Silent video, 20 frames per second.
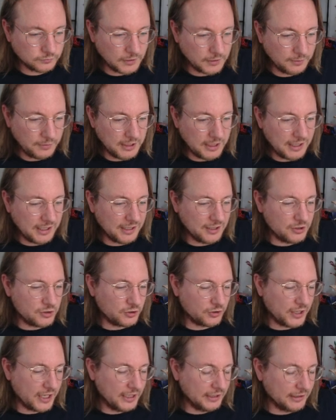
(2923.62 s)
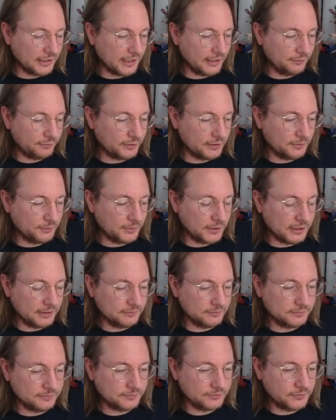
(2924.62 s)
I mean, it can drain life in,
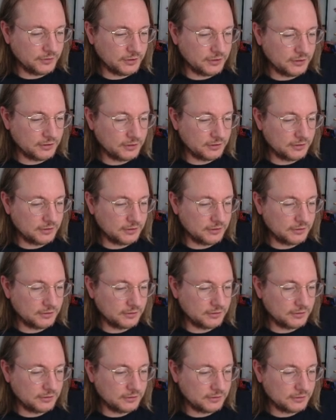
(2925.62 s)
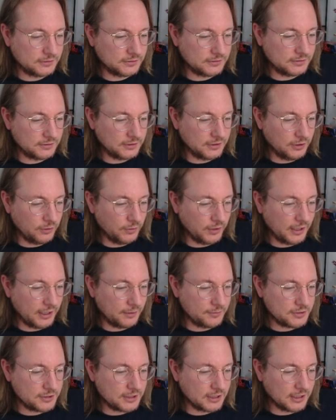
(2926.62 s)
but you know what?
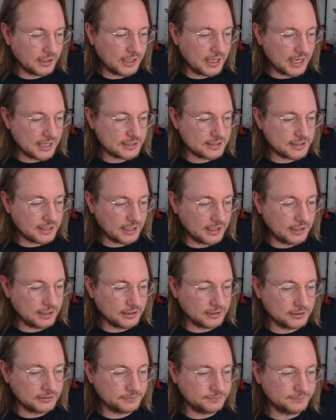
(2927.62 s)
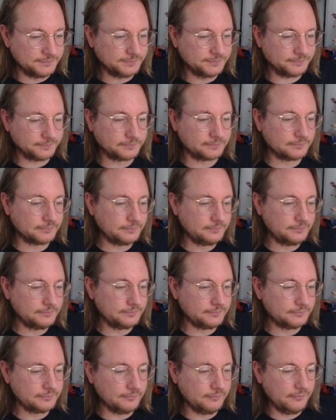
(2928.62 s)
I'm just going to cast Sengir.
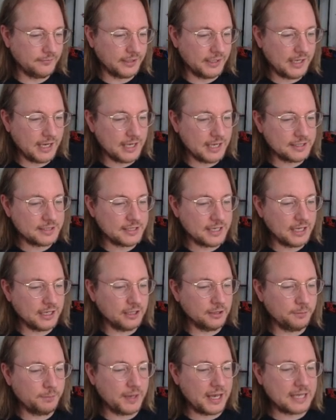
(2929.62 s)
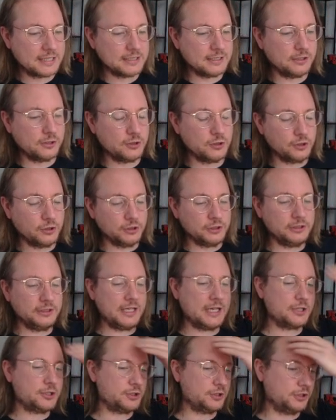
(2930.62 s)
Cast Sengir, passing to turn.
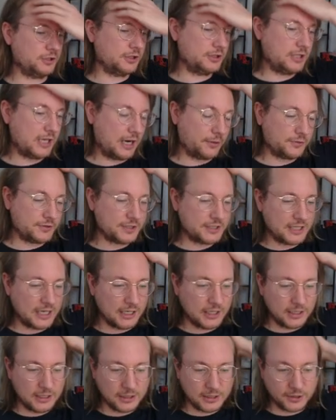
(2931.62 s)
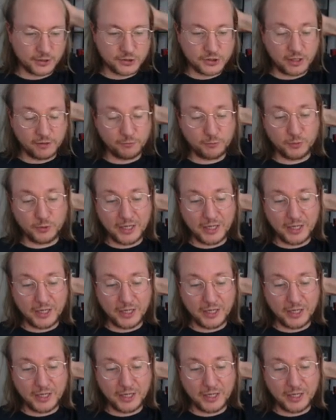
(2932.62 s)
Next turn, attack with Sengir. I also have